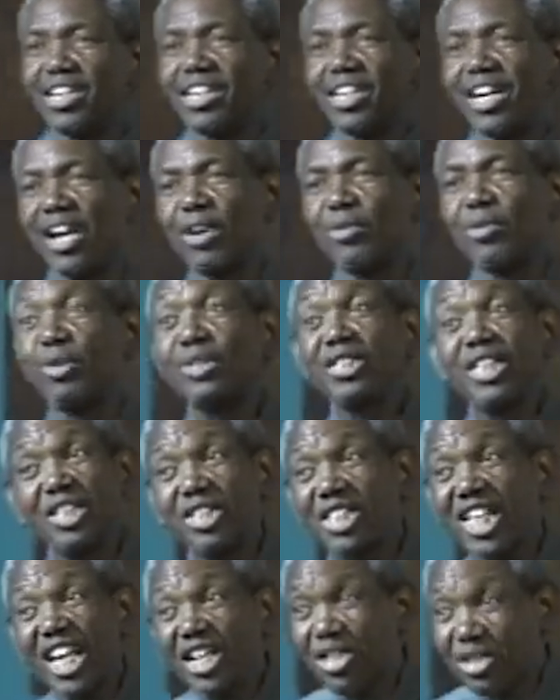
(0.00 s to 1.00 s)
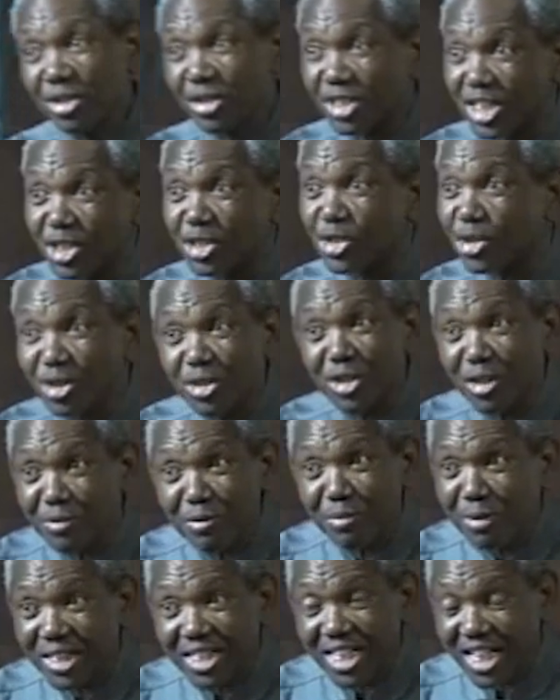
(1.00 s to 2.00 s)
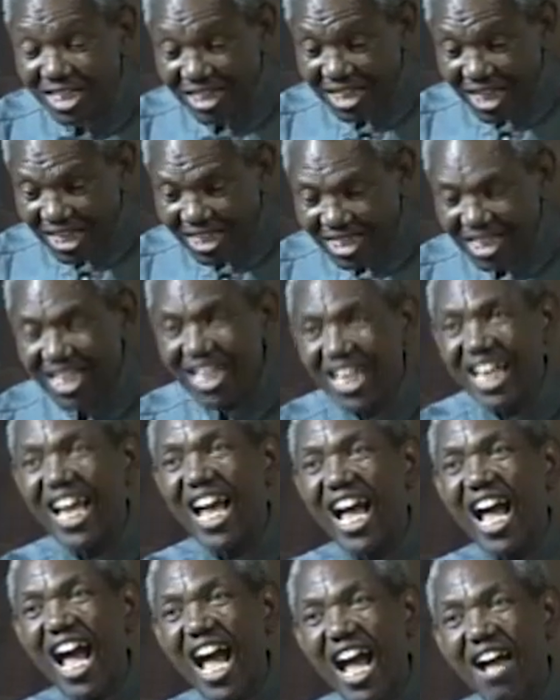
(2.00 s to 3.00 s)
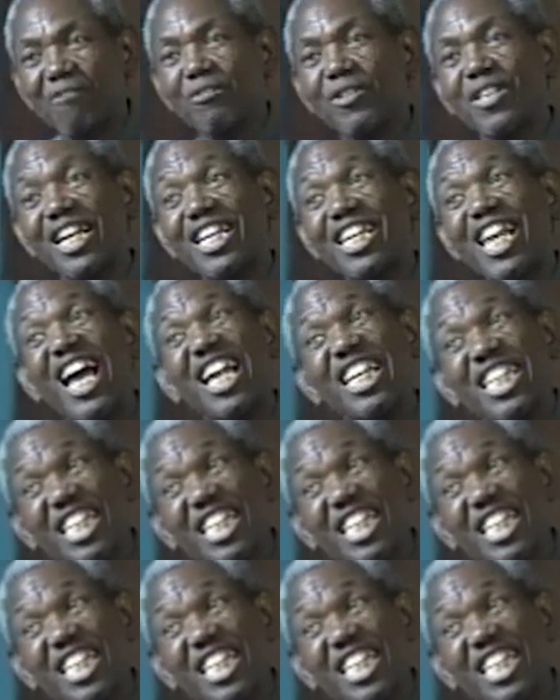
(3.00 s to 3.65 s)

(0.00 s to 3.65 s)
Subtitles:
I want to tell you the truth of the matter is that after that